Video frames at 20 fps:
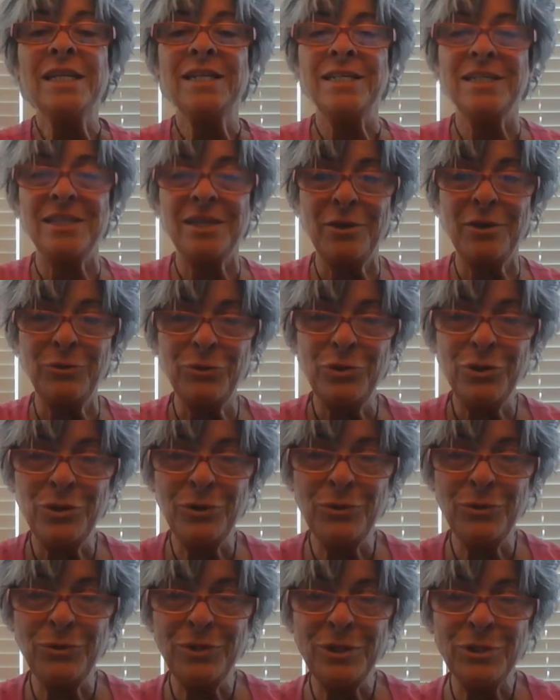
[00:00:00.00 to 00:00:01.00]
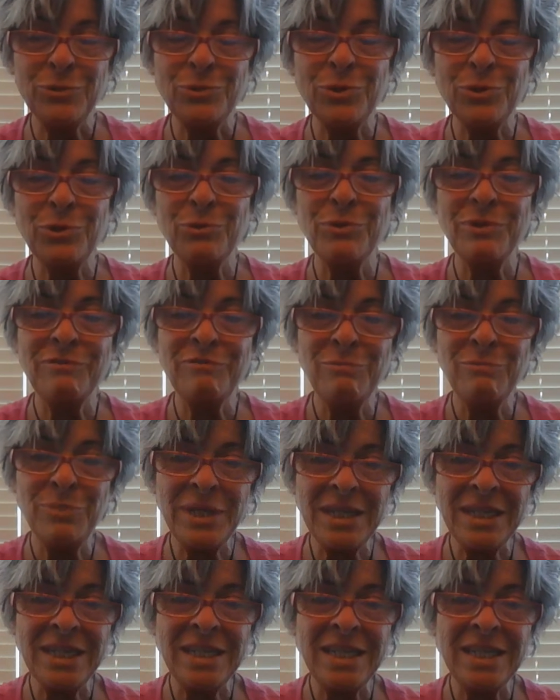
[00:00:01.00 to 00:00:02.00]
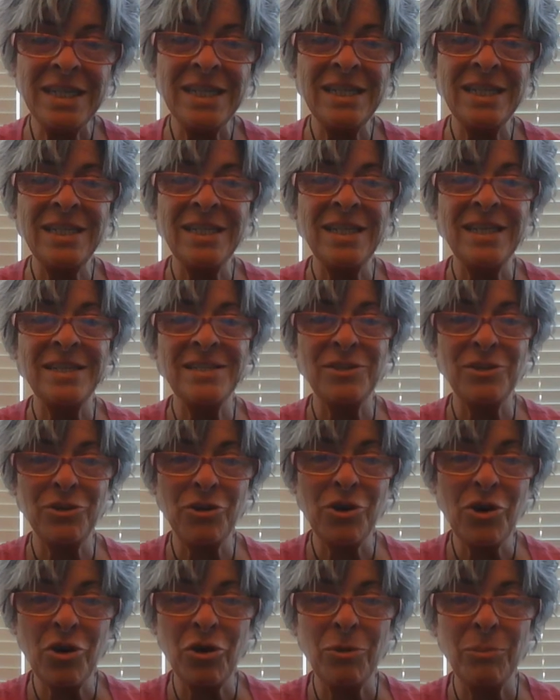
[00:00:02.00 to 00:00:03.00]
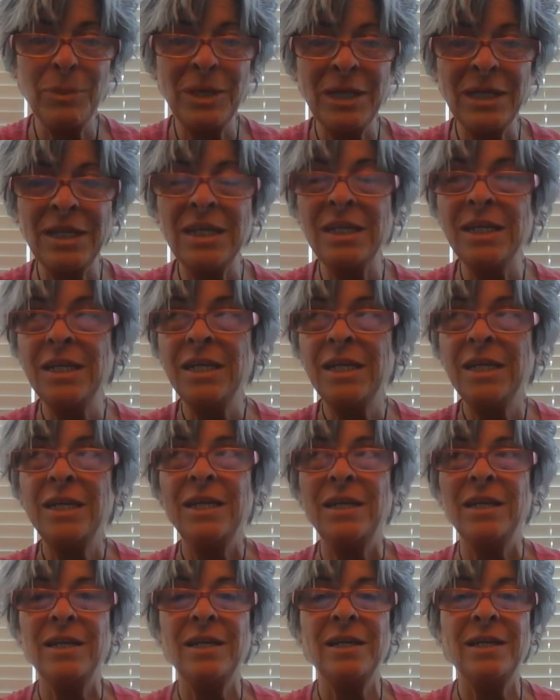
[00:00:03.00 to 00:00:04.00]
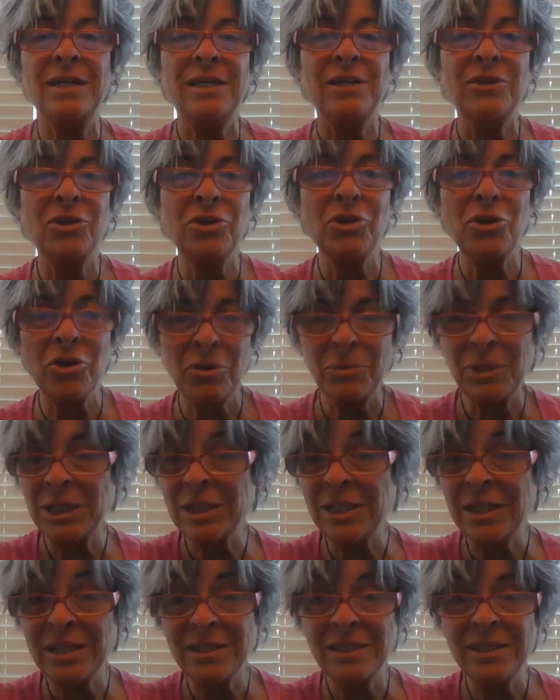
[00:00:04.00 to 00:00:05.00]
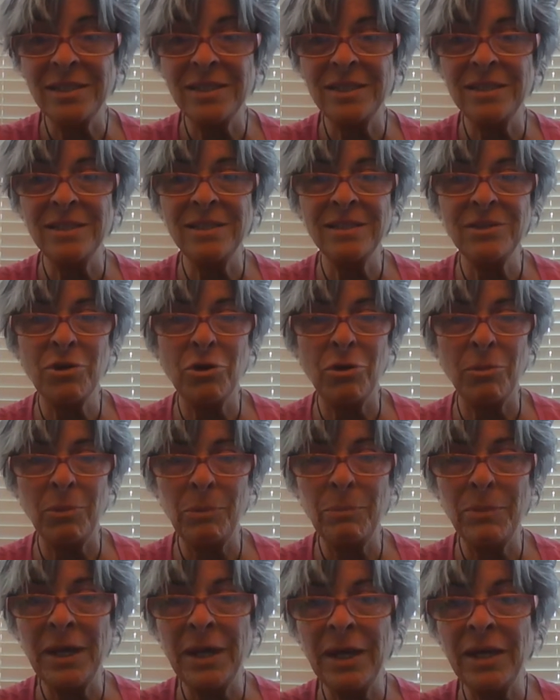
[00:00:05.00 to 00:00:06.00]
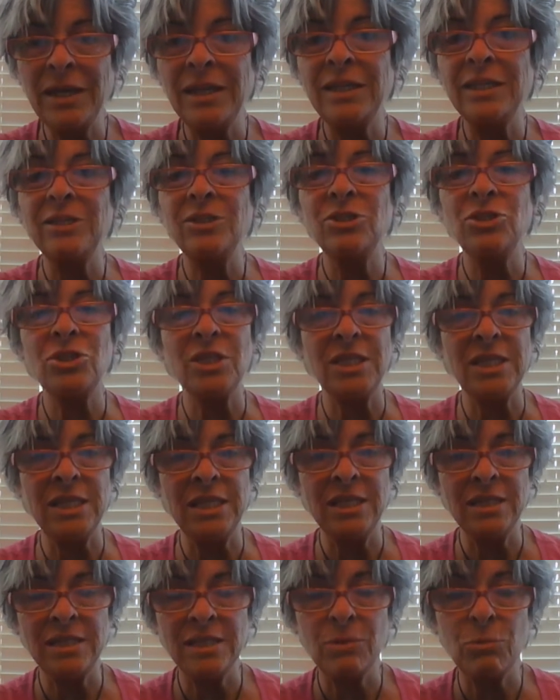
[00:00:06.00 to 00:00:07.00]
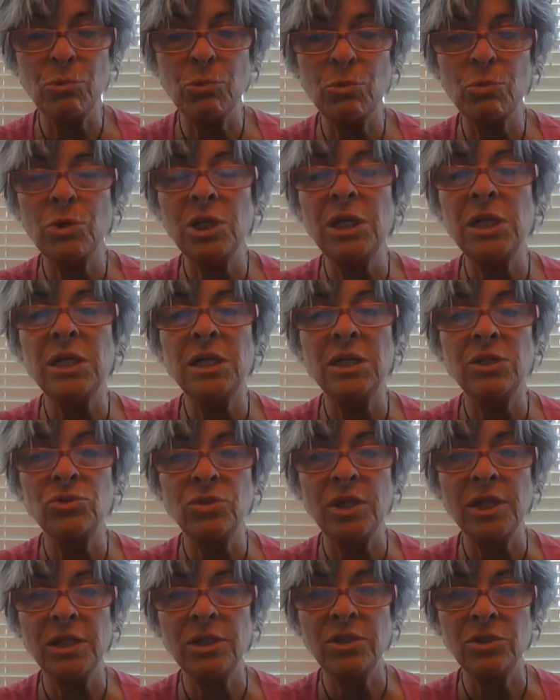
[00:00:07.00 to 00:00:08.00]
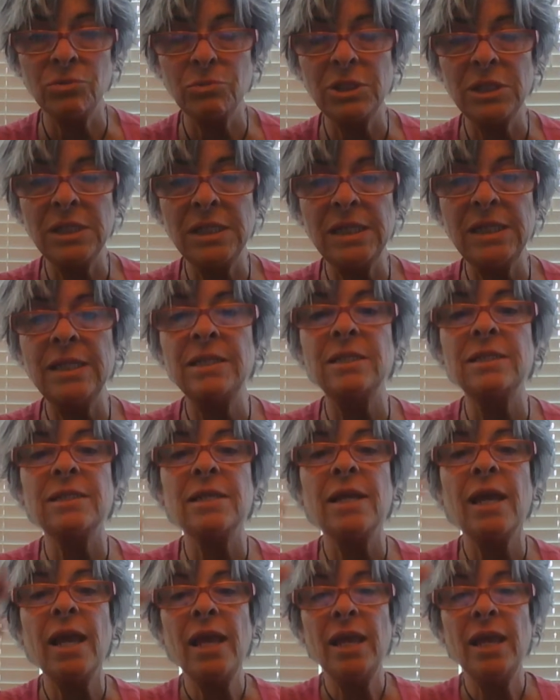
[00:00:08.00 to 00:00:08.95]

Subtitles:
South Node is where we've been. That's our karmic lessons, karmic baggage, the things that we're working on trying to release.